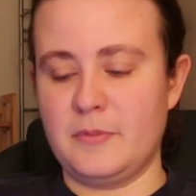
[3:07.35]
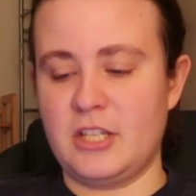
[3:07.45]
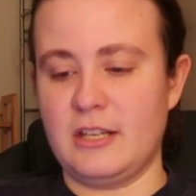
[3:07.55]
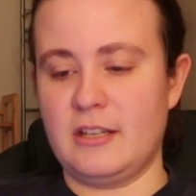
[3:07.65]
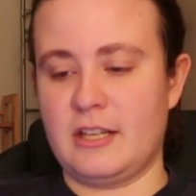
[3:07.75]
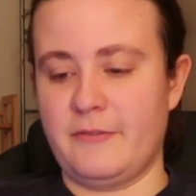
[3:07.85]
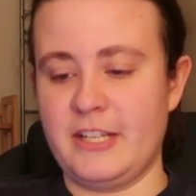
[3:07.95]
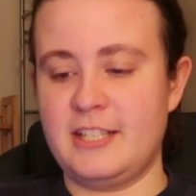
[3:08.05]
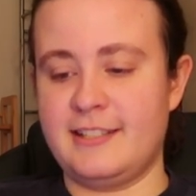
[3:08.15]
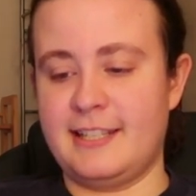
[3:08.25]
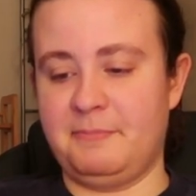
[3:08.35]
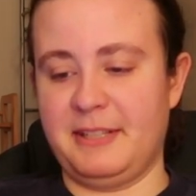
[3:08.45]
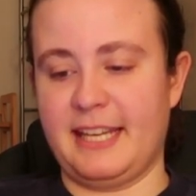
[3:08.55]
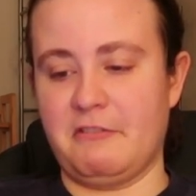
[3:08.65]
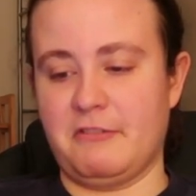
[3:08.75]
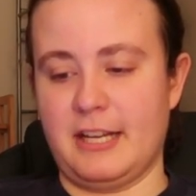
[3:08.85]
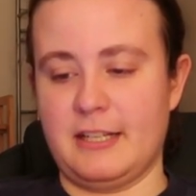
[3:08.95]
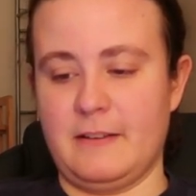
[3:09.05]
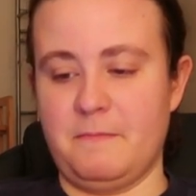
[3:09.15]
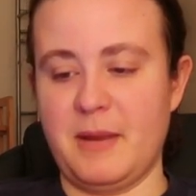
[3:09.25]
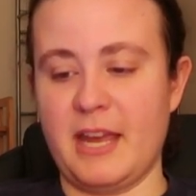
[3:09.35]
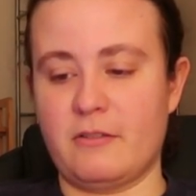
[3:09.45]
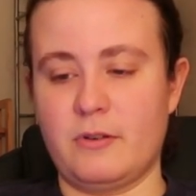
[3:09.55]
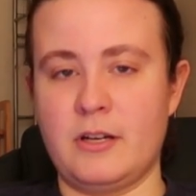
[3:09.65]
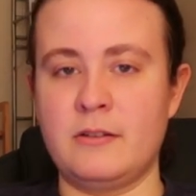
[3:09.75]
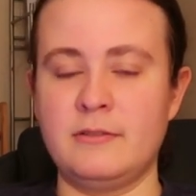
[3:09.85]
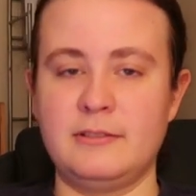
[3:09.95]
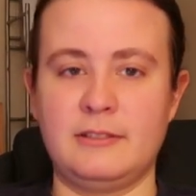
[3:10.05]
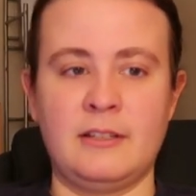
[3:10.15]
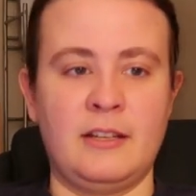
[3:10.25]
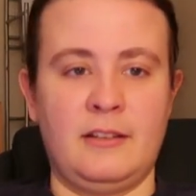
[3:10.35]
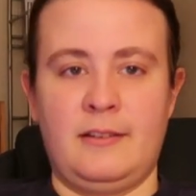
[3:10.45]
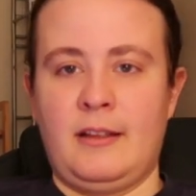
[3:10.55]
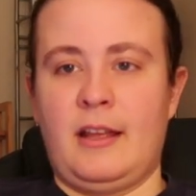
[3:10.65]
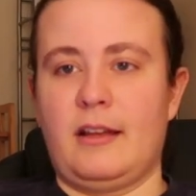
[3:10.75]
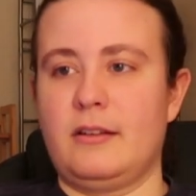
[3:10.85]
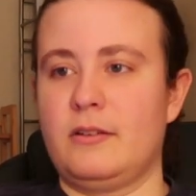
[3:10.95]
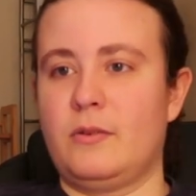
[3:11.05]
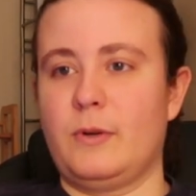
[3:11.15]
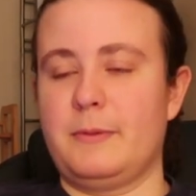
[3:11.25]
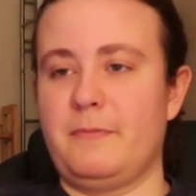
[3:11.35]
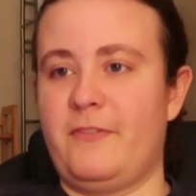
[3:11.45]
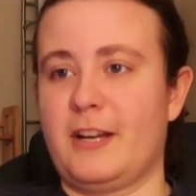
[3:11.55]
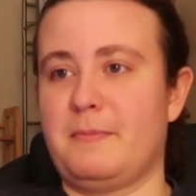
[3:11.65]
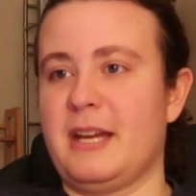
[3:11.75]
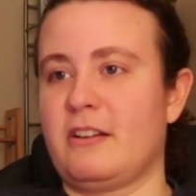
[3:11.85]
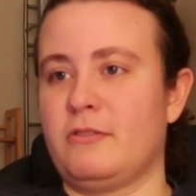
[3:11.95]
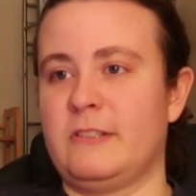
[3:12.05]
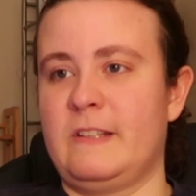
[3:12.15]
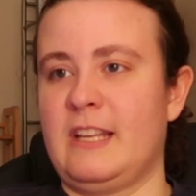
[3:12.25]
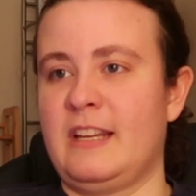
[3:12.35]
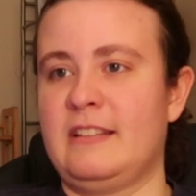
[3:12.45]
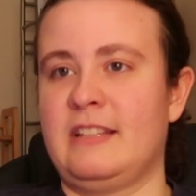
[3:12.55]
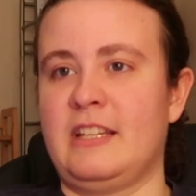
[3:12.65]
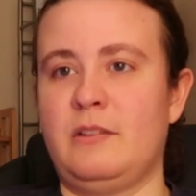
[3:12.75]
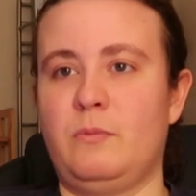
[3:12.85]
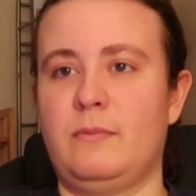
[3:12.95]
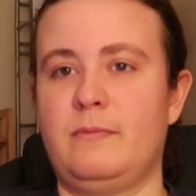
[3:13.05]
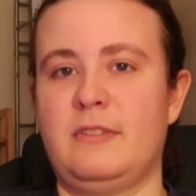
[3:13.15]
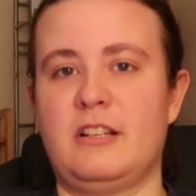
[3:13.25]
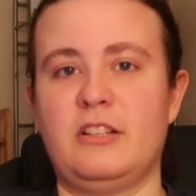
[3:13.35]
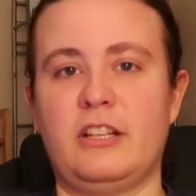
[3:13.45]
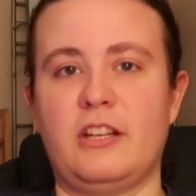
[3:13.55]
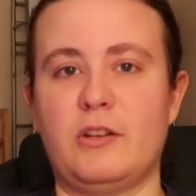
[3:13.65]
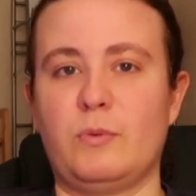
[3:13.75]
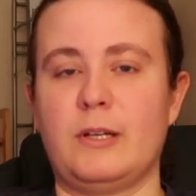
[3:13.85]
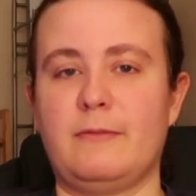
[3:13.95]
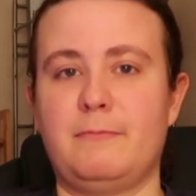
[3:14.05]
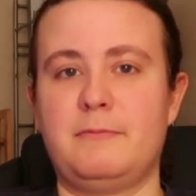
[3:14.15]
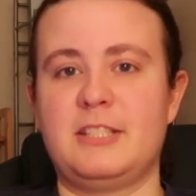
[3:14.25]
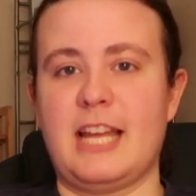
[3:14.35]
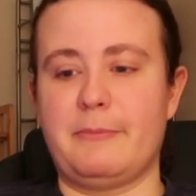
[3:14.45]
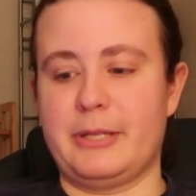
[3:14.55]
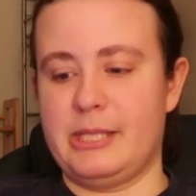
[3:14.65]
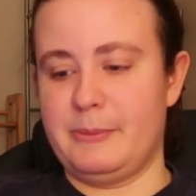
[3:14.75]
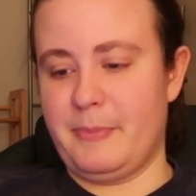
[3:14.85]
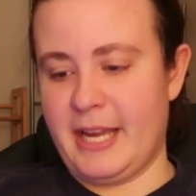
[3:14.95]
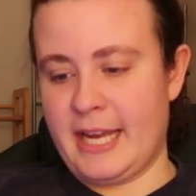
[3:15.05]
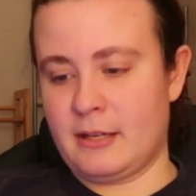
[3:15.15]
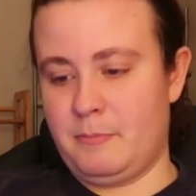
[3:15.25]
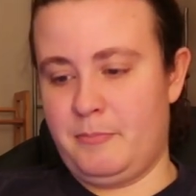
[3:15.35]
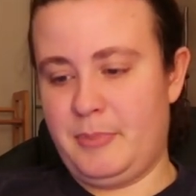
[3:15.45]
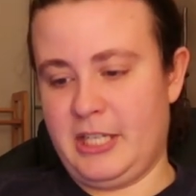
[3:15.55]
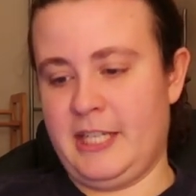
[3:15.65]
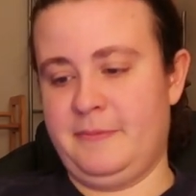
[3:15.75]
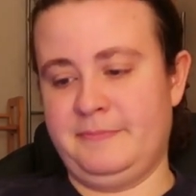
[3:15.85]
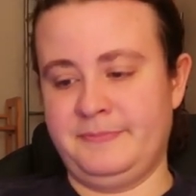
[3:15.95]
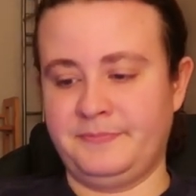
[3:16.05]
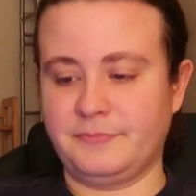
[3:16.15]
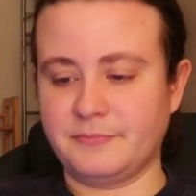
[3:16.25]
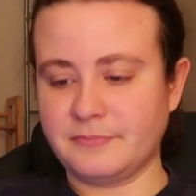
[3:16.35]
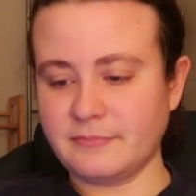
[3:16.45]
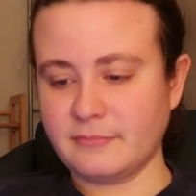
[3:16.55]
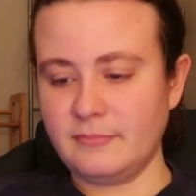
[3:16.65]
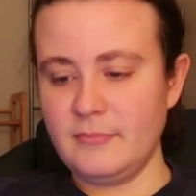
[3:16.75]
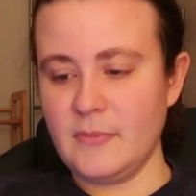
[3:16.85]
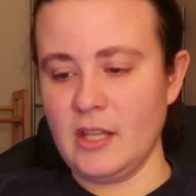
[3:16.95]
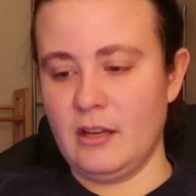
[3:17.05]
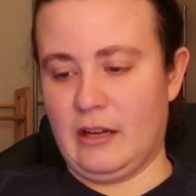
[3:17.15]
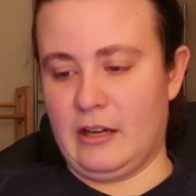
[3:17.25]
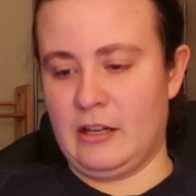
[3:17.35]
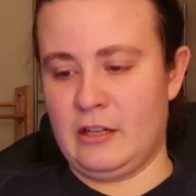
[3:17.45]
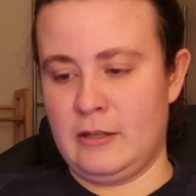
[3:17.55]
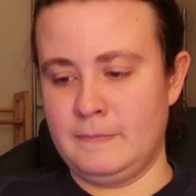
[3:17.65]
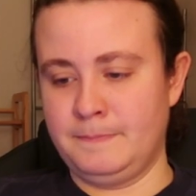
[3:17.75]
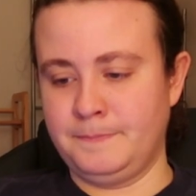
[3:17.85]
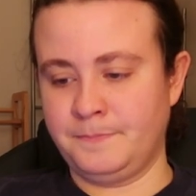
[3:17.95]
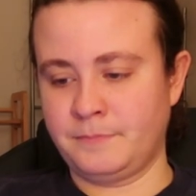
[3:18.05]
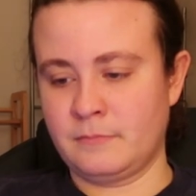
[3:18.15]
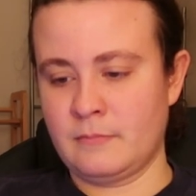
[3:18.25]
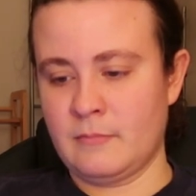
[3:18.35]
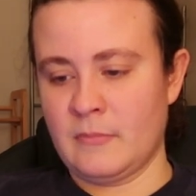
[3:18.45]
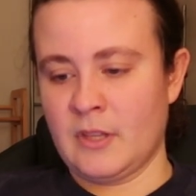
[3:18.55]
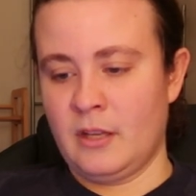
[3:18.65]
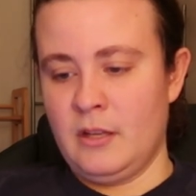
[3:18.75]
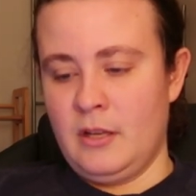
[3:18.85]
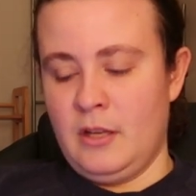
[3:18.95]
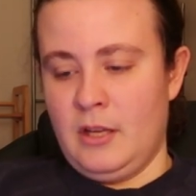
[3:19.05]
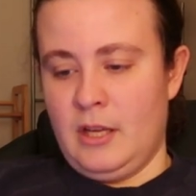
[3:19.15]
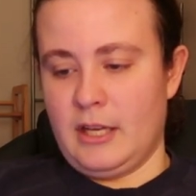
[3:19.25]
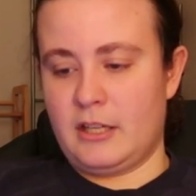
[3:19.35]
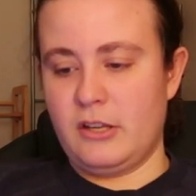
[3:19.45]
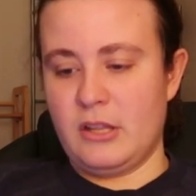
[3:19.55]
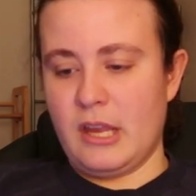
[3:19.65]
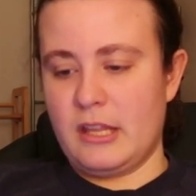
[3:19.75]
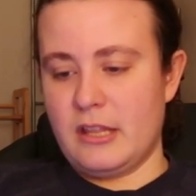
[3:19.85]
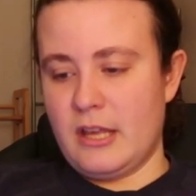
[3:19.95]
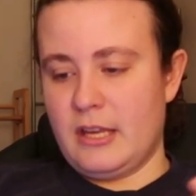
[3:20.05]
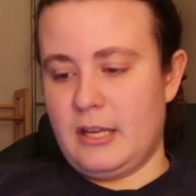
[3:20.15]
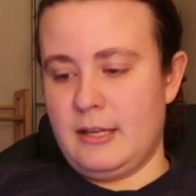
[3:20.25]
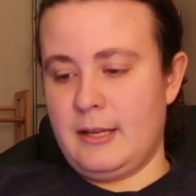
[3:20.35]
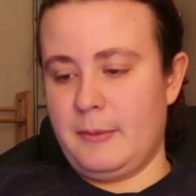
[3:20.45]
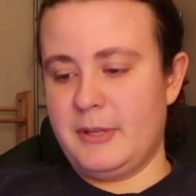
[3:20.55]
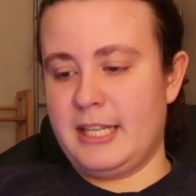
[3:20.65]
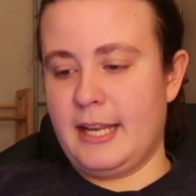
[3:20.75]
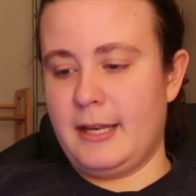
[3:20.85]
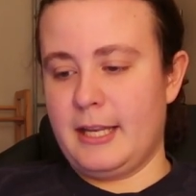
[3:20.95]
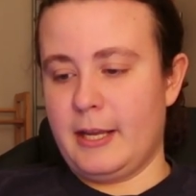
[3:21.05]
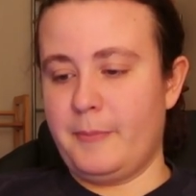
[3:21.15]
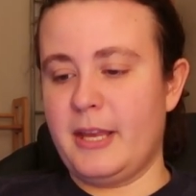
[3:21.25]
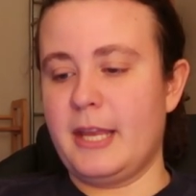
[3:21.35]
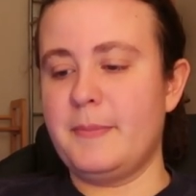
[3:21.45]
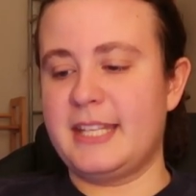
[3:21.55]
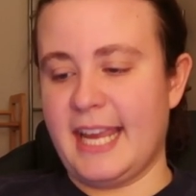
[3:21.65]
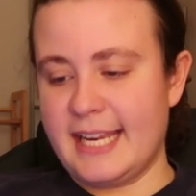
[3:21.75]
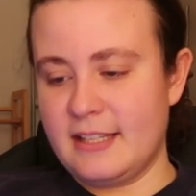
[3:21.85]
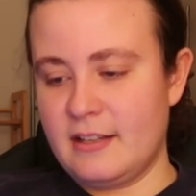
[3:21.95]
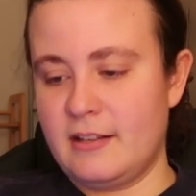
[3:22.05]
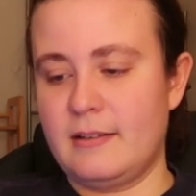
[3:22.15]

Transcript: She convinces him to get rid of Macro. I don't know what the fuck Macro is thinking, that he Caligula wouldn't stab him in the back, but and Caligula intimidates